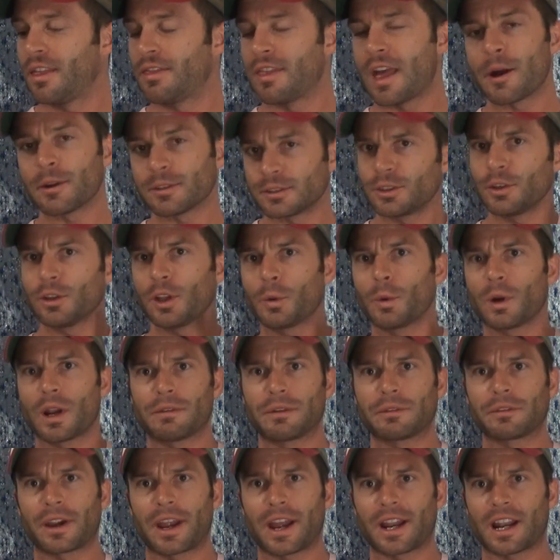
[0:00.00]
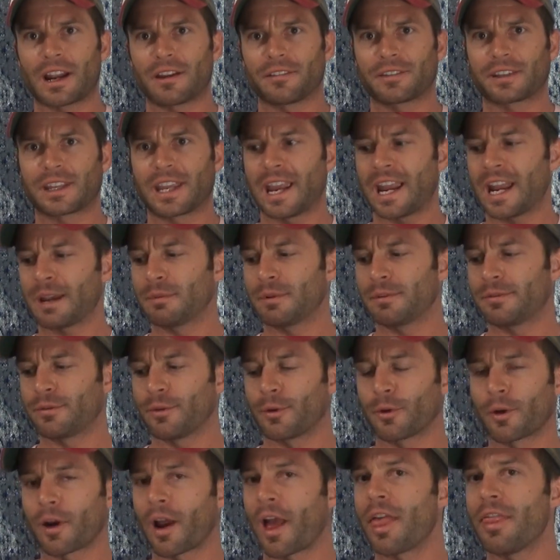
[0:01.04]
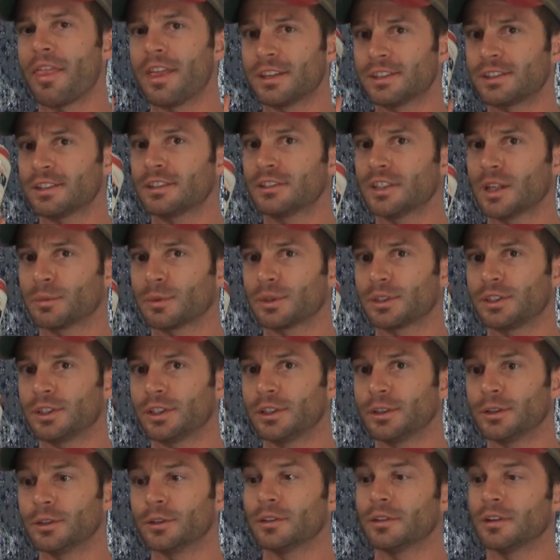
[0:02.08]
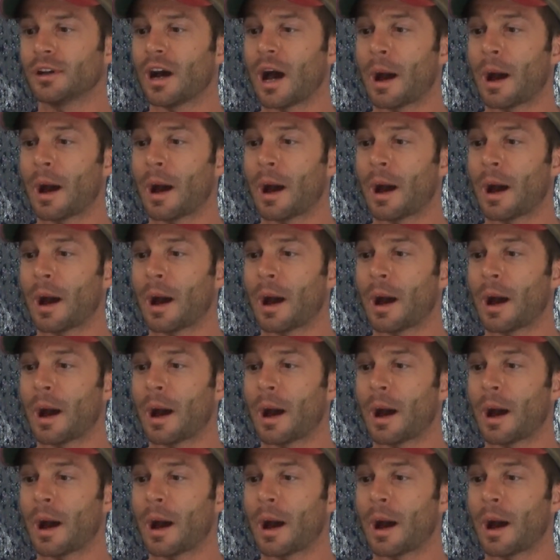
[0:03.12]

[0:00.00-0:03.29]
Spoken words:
That was the only one I've ever had out of a can before. This is number 2.